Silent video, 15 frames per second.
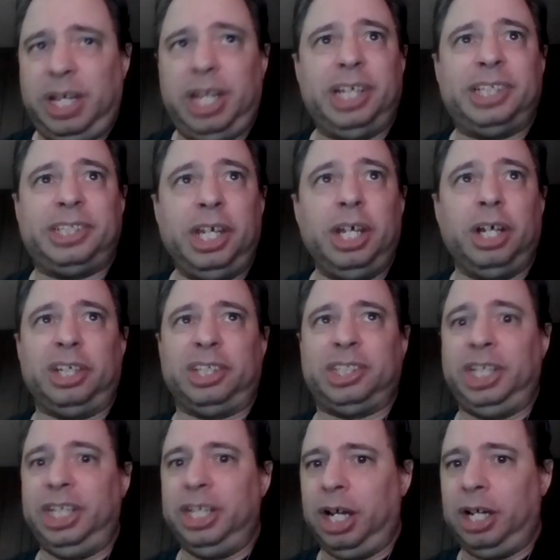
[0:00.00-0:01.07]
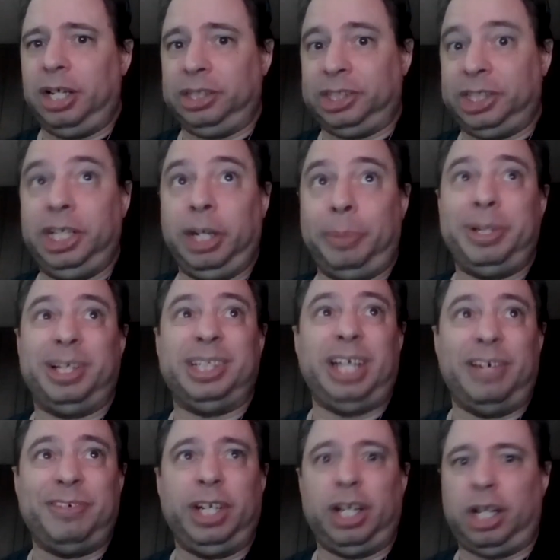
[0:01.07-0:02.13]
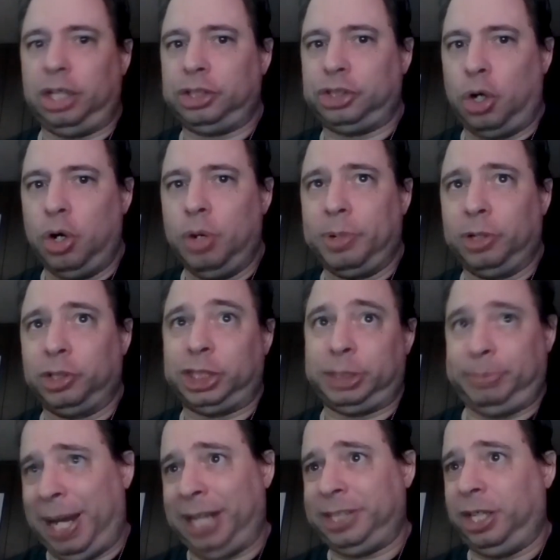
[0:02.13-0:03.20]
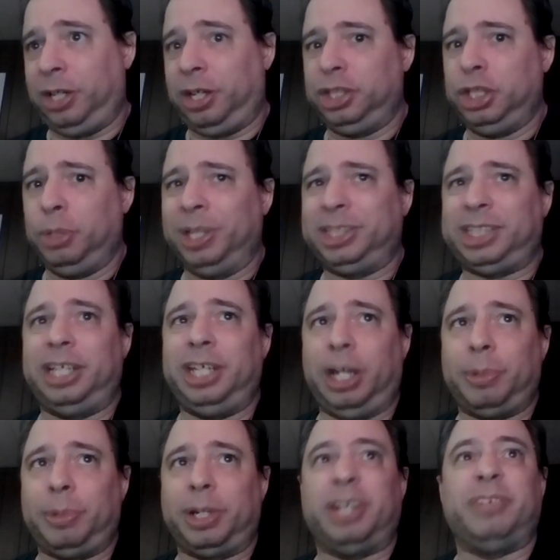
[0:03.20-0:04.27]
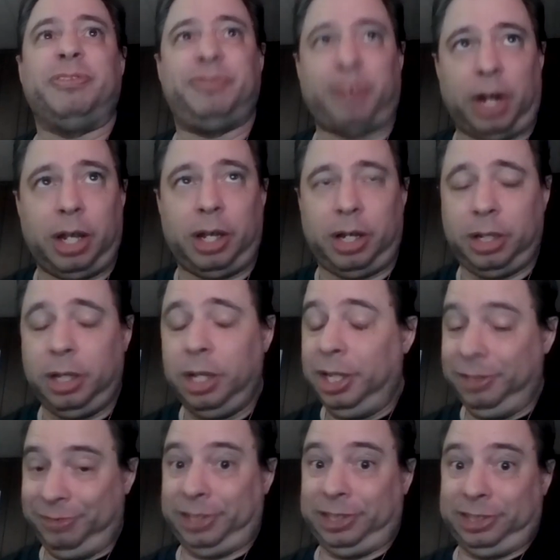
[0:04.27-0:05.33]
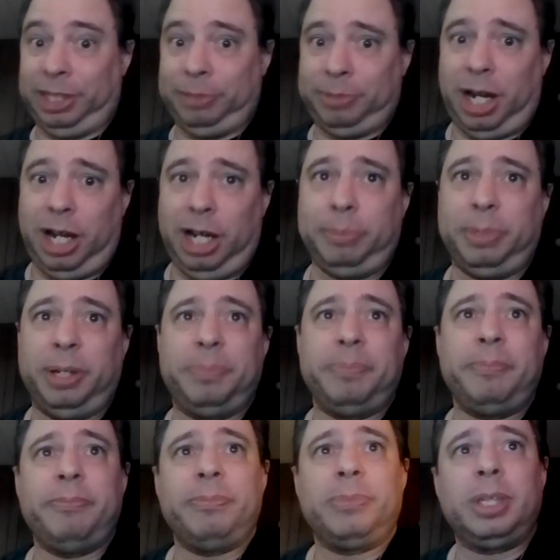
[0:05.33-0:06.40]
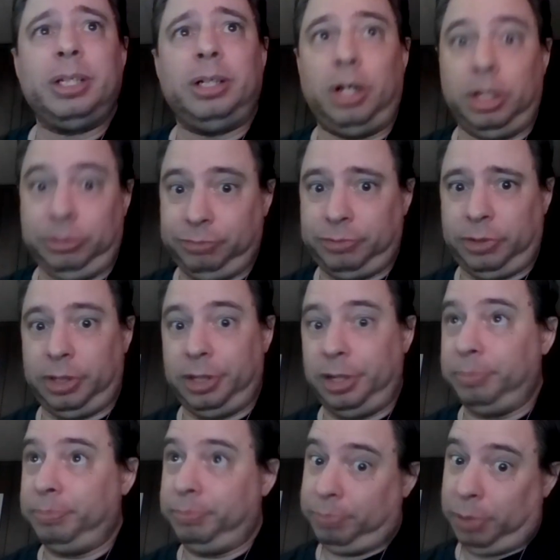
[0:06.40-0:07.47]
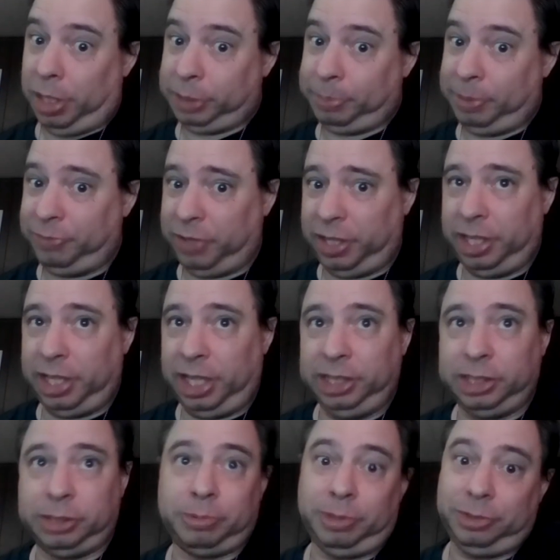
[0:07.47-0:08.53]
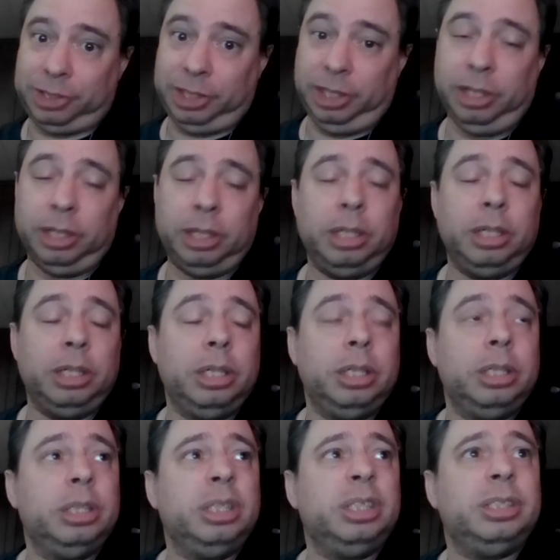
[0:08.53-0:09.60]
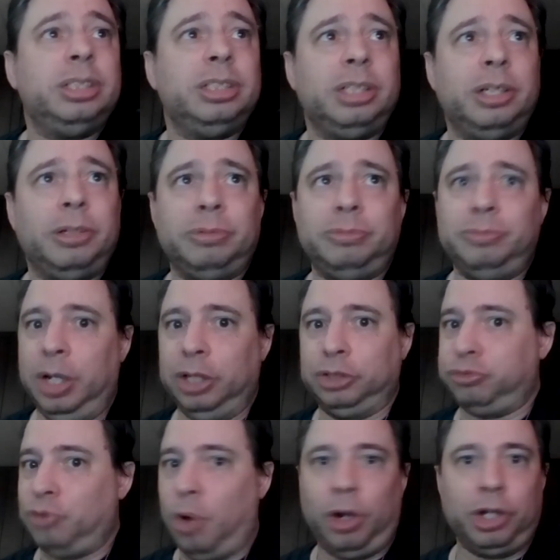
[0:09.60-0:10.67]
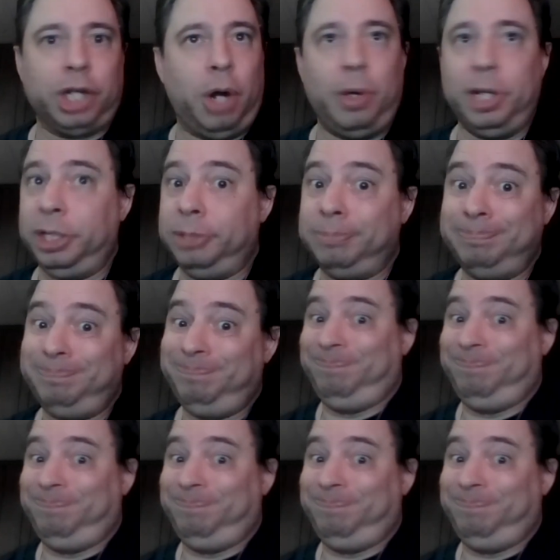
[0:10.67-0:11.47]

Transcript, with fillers: NXT on the C- on CW 11 in October, SmackDown on USA Network, and fr- around the same time on fr- on possibly Friday nights. We'll see. Where's Raw going?